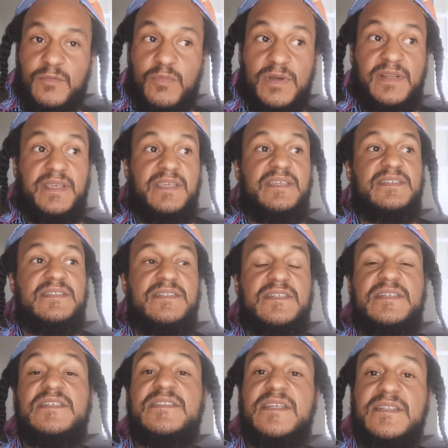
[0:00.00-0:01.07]
What are his
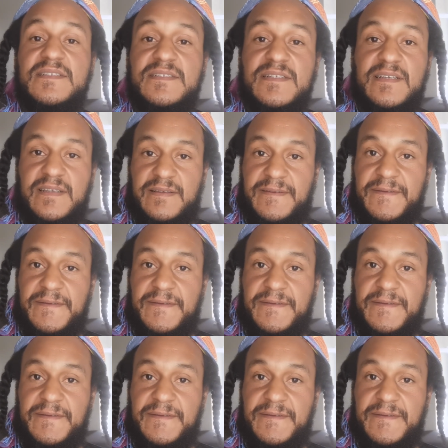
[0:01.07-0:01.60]
traditions